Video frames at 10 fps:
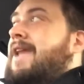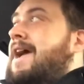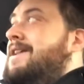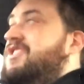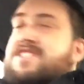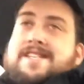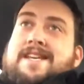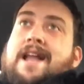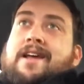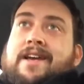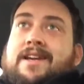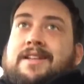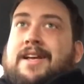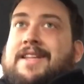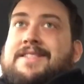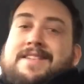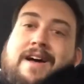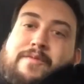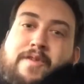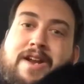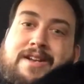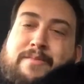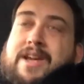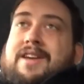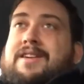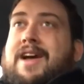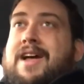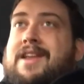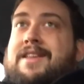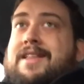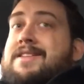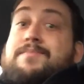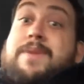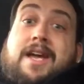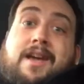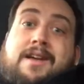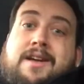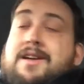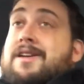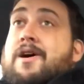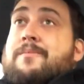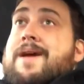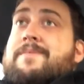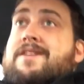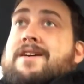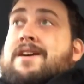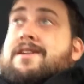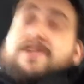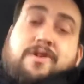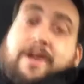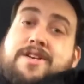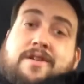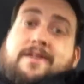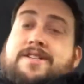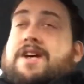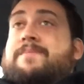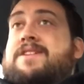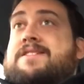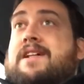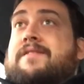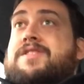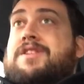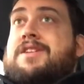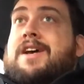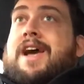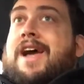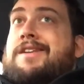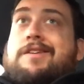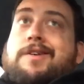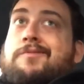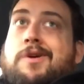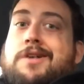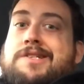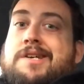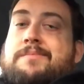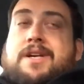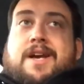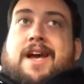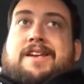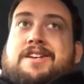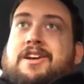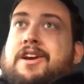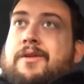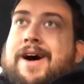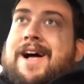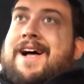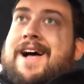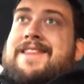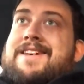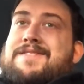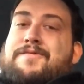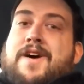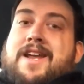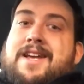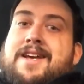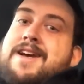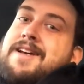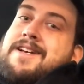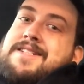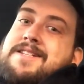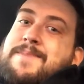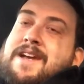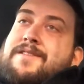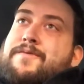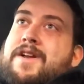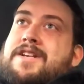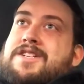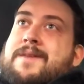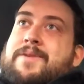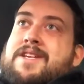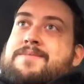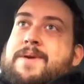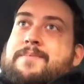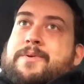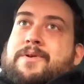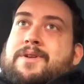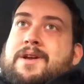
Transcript: and just yelling. Like, that's not funny to me, and that's me. Maybe you can turn on Japanese television and you can watch him and you can go, that's funny because he's making fun of Japanese people